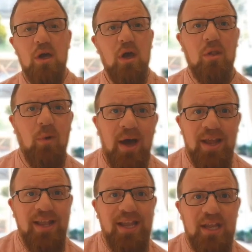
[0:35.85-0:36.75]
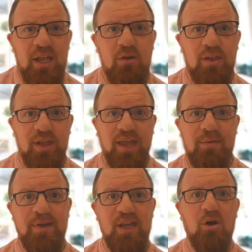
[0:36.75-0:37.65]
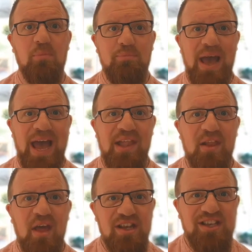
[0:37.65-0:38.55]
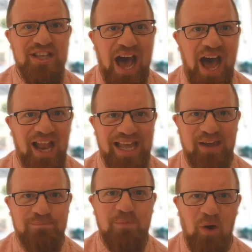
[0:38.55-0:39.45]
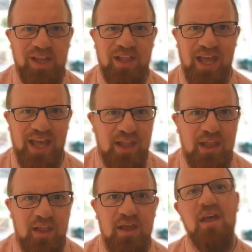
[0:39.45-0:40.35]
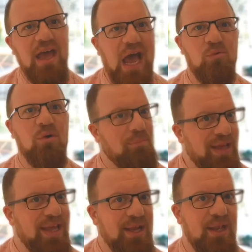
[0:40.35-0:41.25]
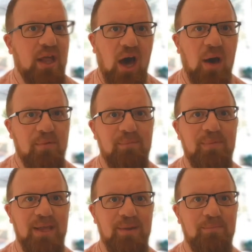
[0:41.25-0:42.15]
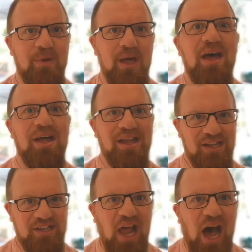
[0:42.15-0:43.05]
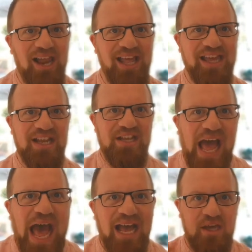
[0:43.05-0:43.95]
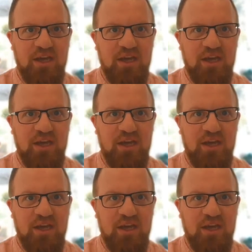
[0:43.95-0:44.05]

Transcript: So I need you to give me your best Dalek voices and repeat after me. Dalek attack.